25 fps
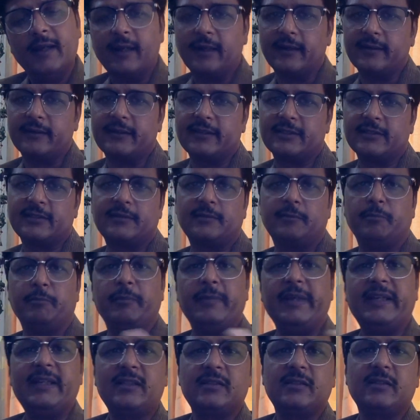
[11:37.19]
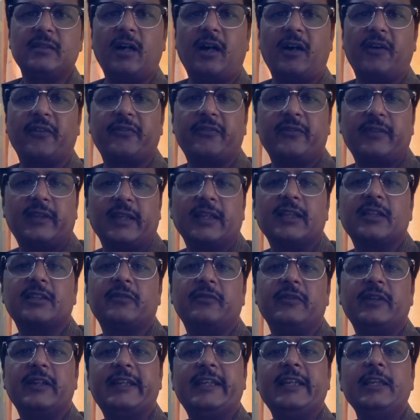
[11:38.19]
and this mix of
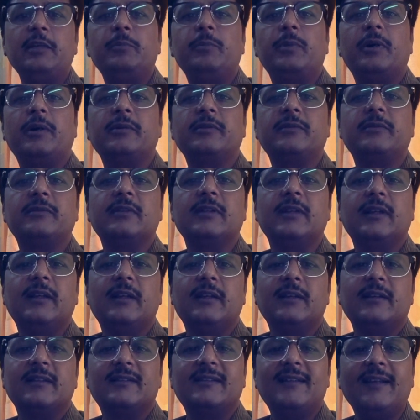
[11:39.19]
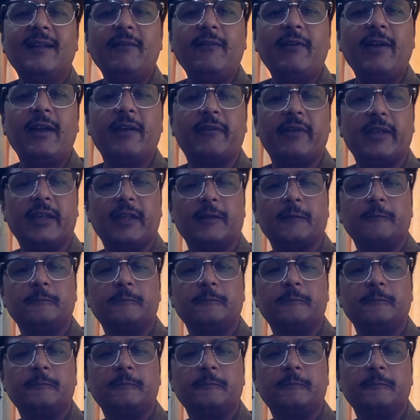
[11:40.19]
things will keep us surviving.